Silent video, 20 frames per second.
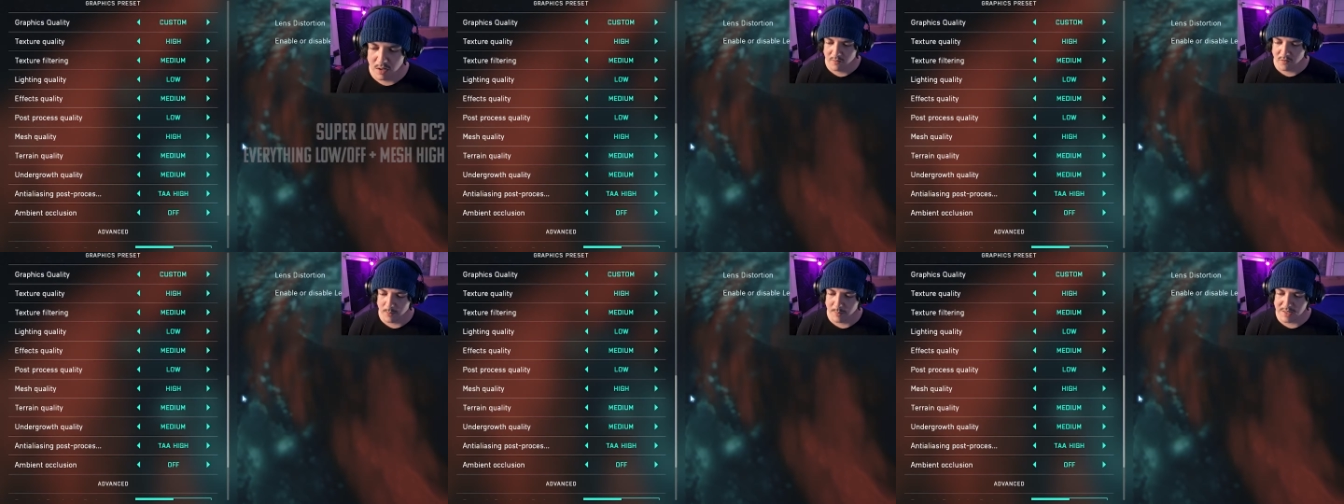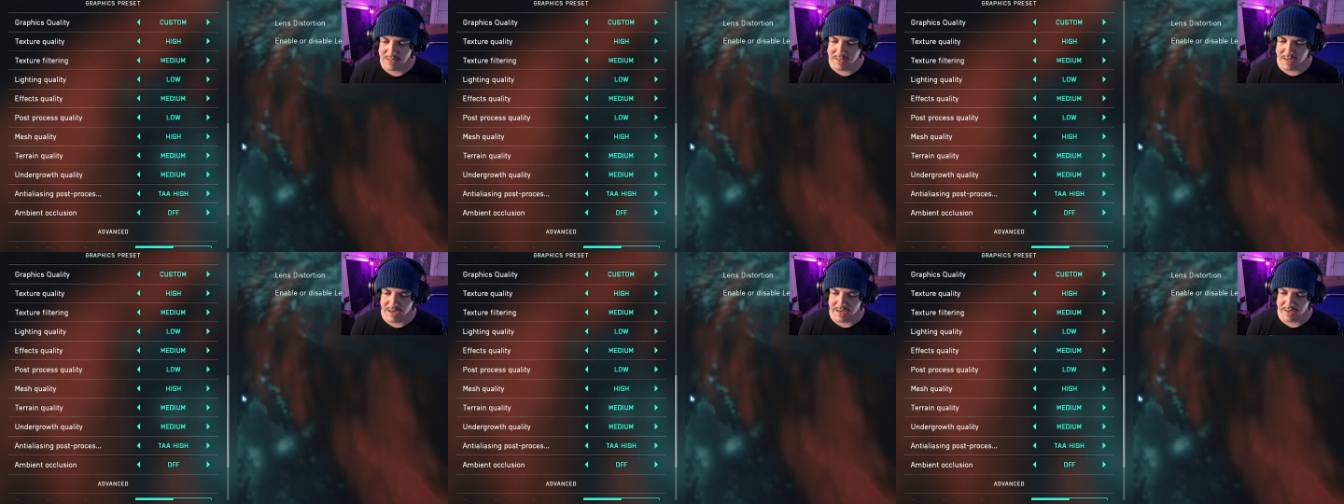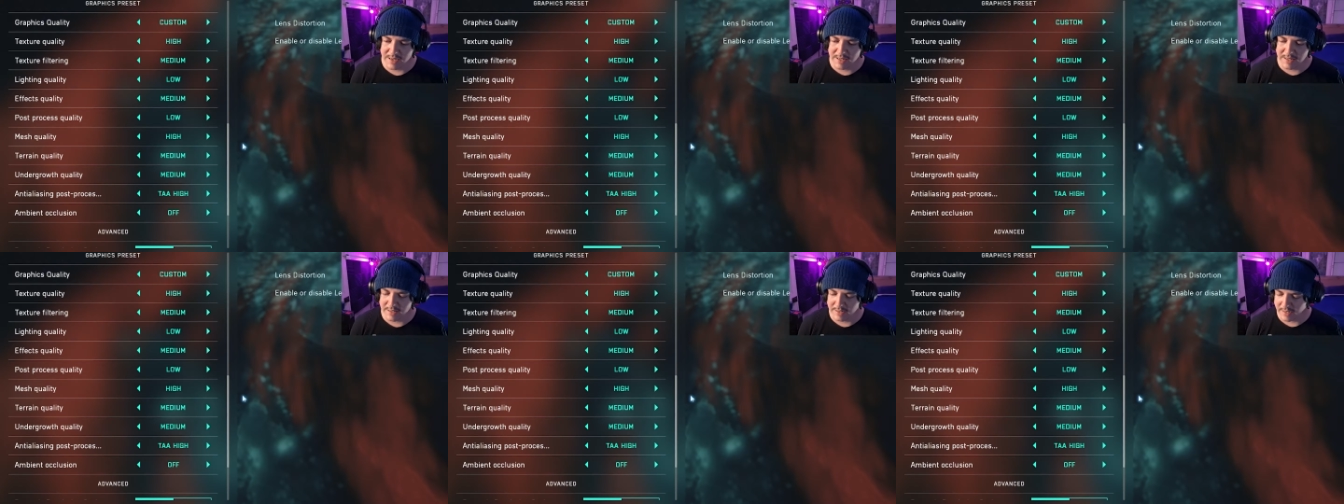For me,
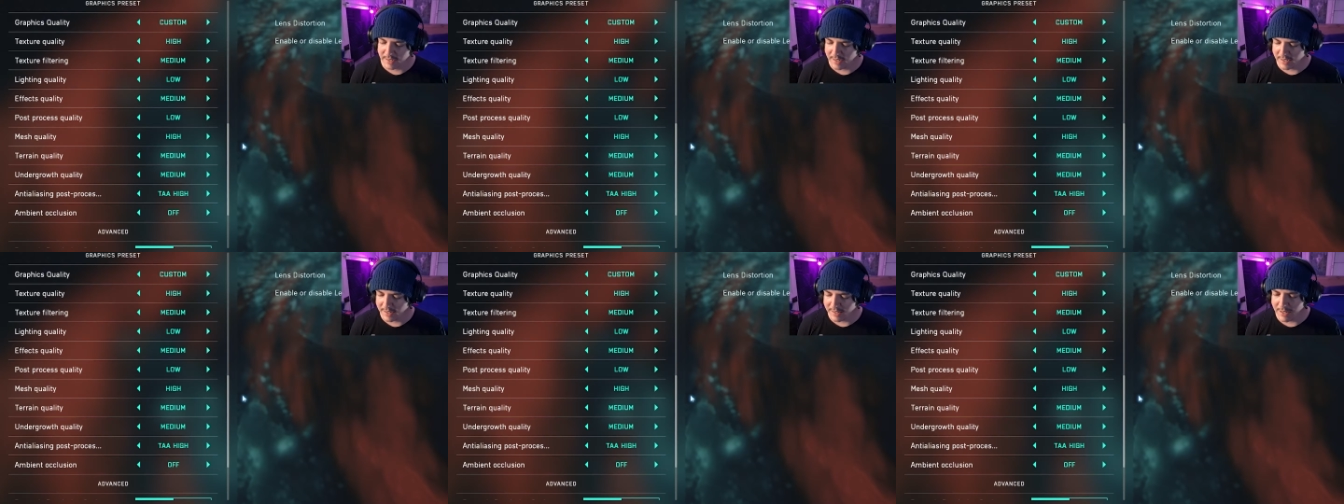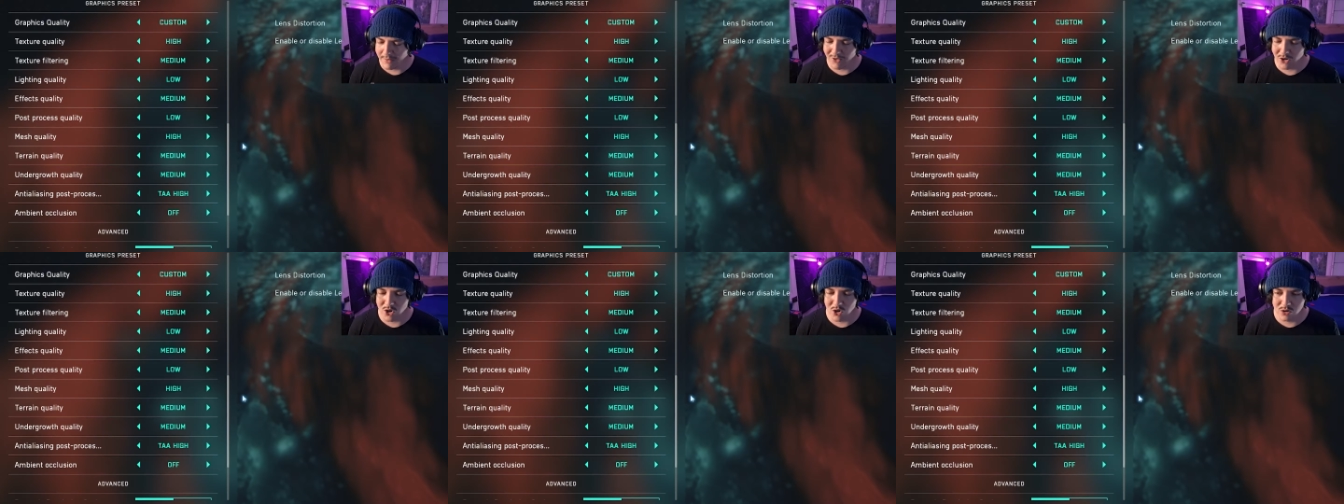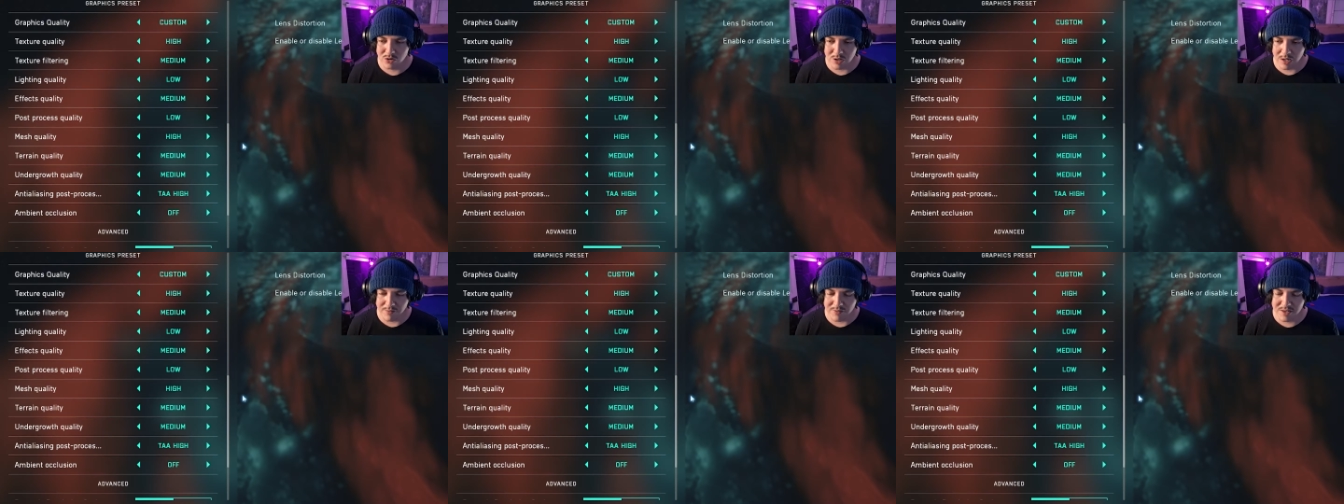I, I have a
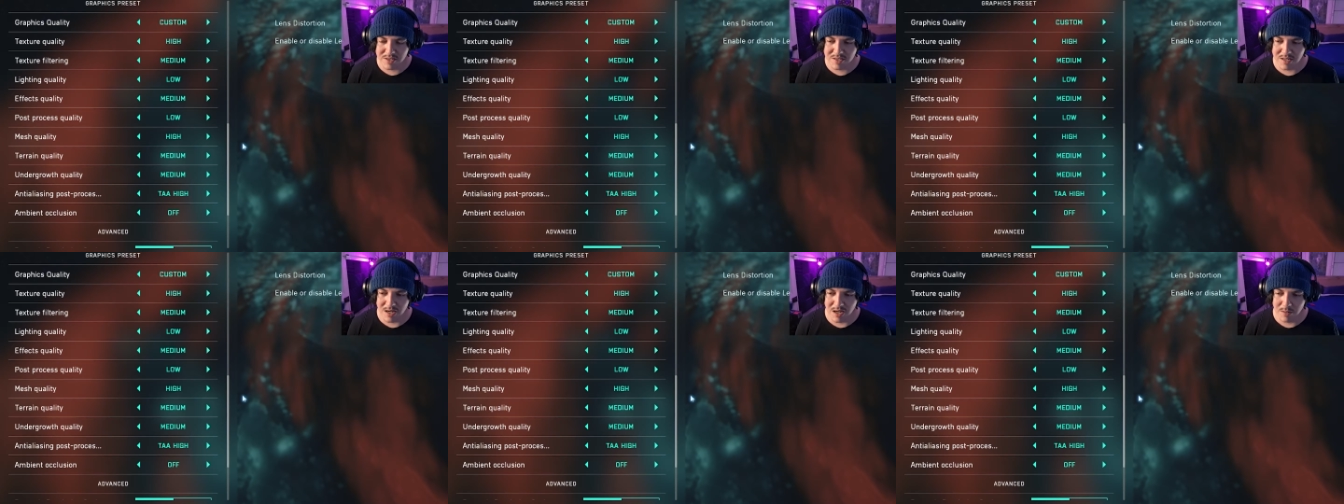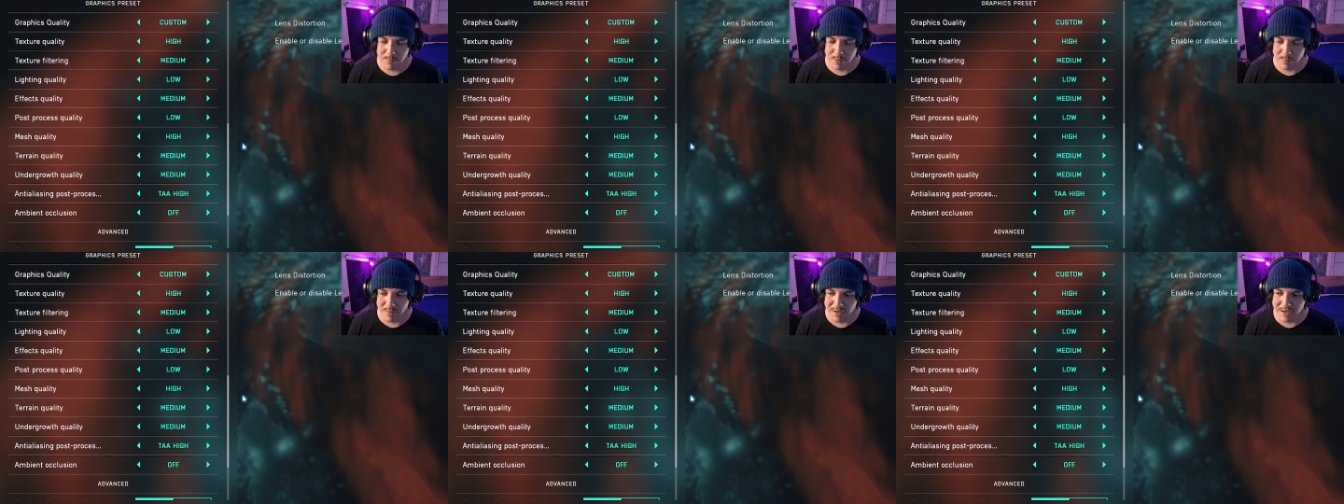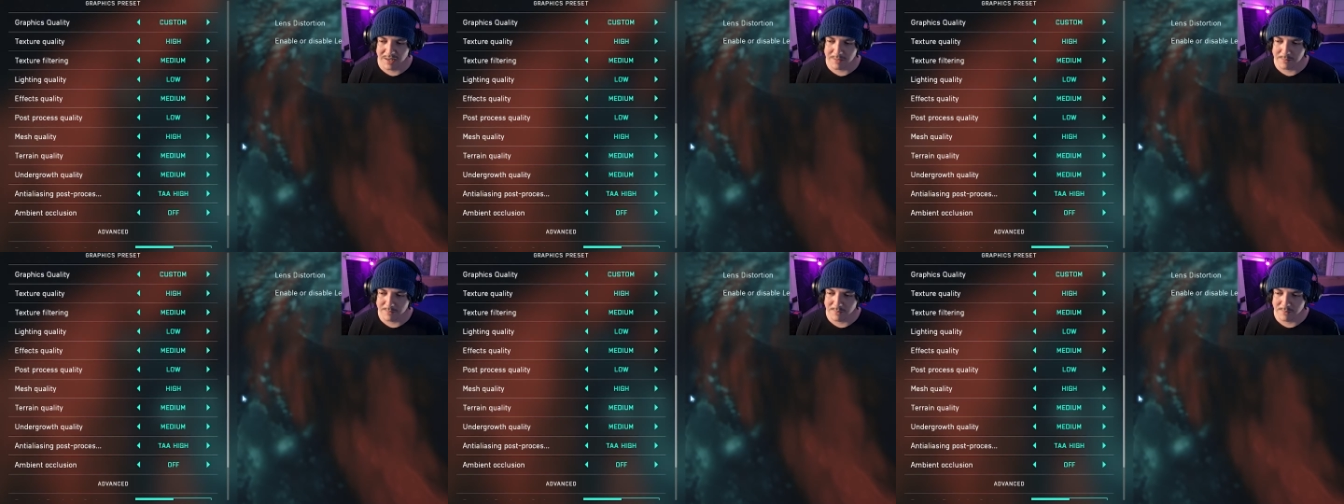good graphics card, but my,